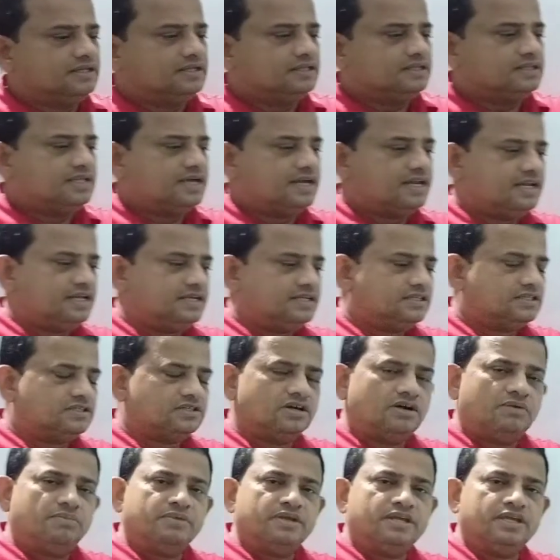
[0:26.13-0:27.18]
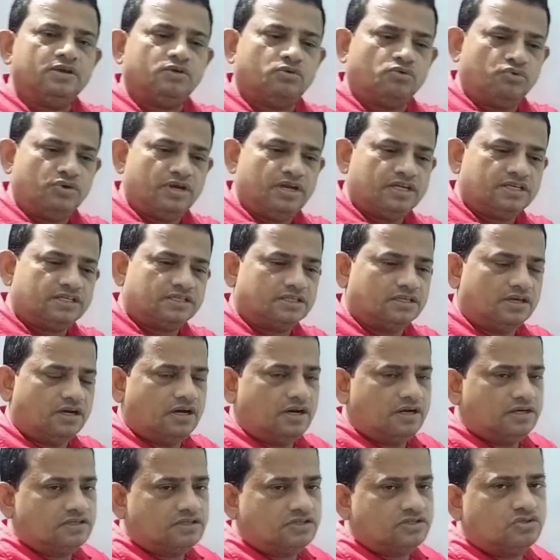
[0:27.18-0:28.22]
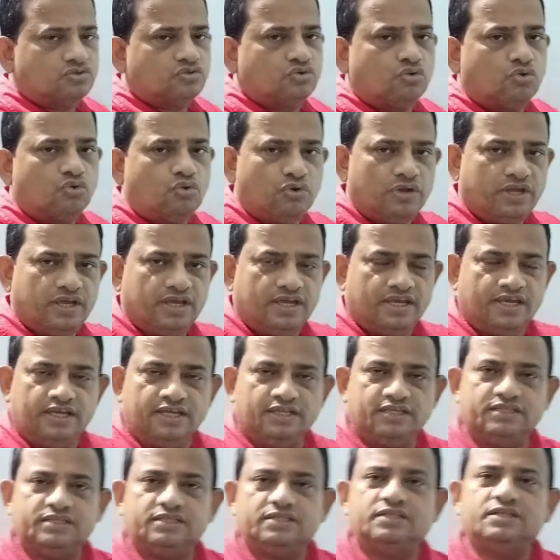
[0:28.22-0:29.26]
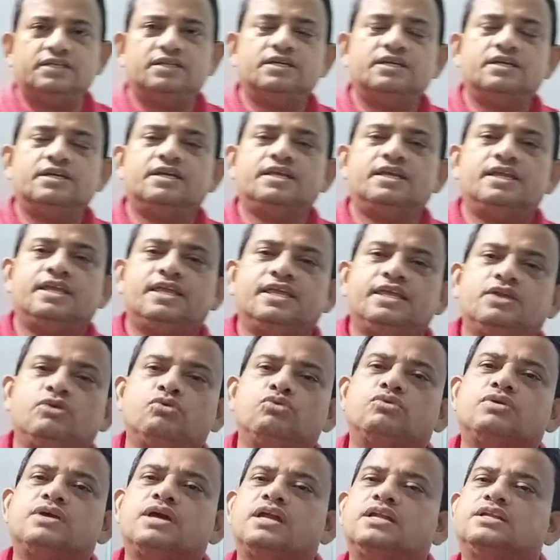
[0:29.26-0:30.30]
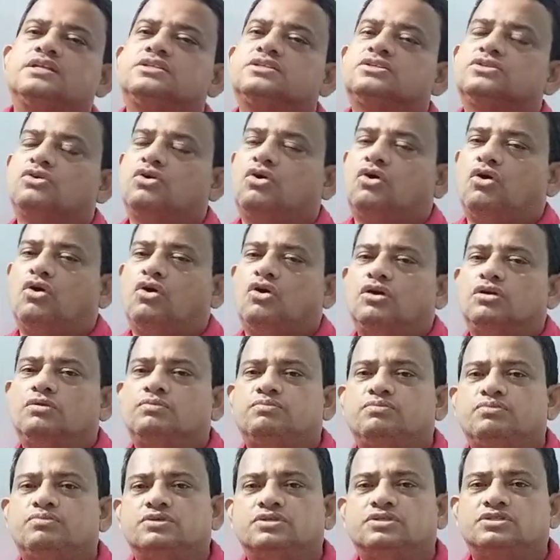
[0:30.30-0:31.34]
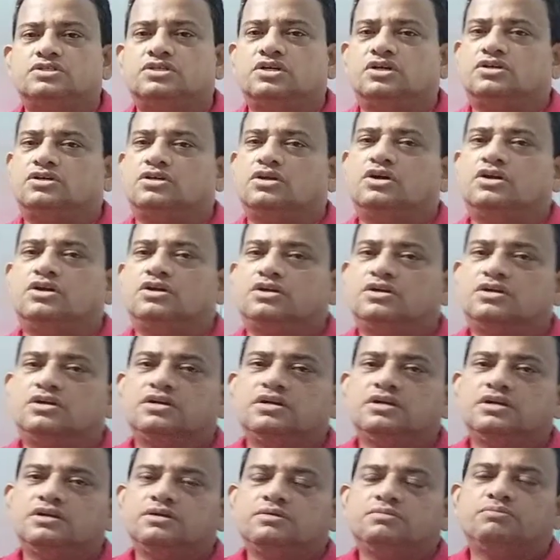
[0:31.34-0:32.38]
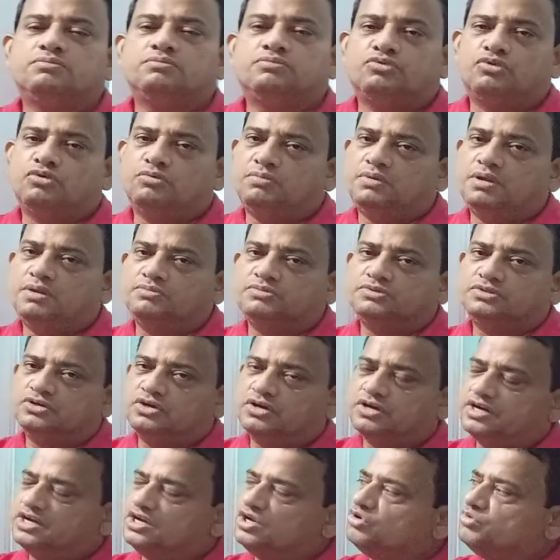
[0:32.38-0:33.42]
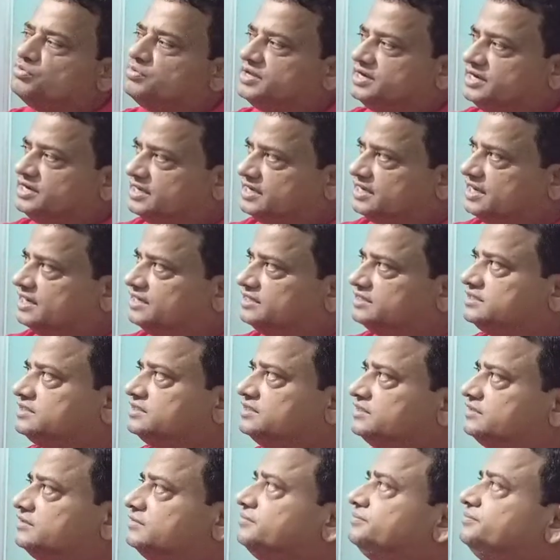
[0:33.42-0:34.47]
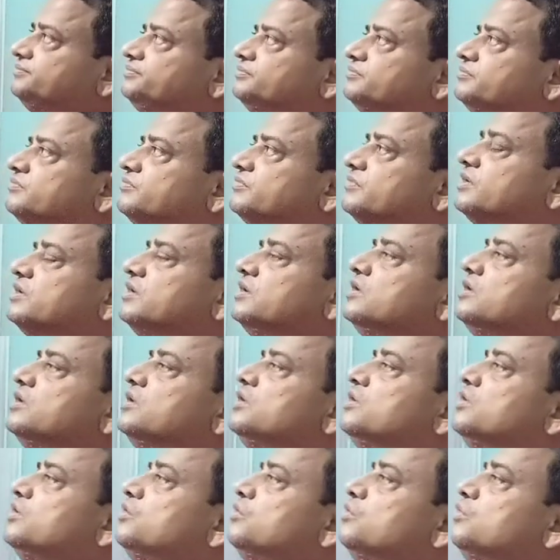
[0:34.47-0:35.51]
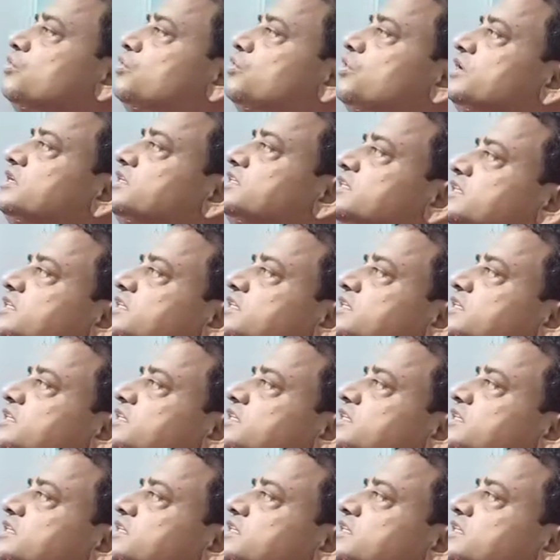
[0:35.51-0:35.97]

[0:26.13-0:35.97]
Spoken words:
there is some equations through which you can solve certain problems or numericals, which